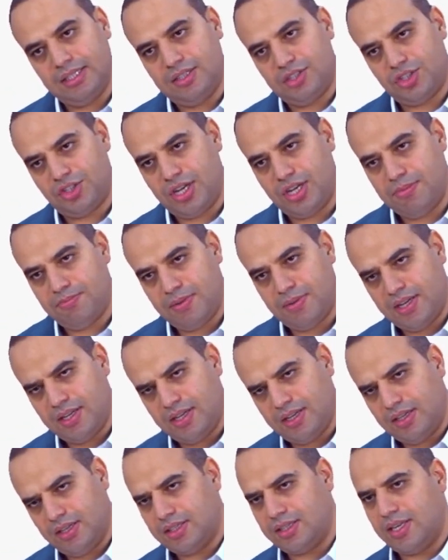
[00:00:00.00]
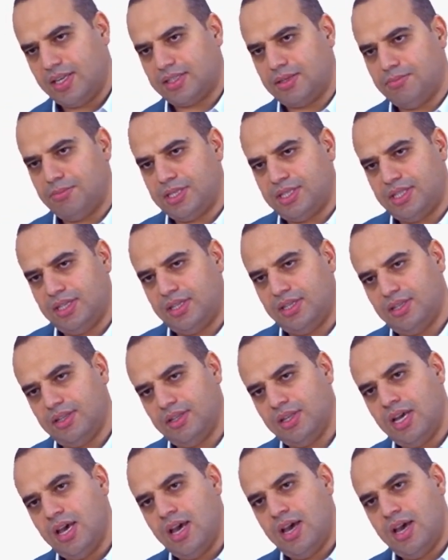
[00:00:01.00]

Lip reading: shape, as can be seen in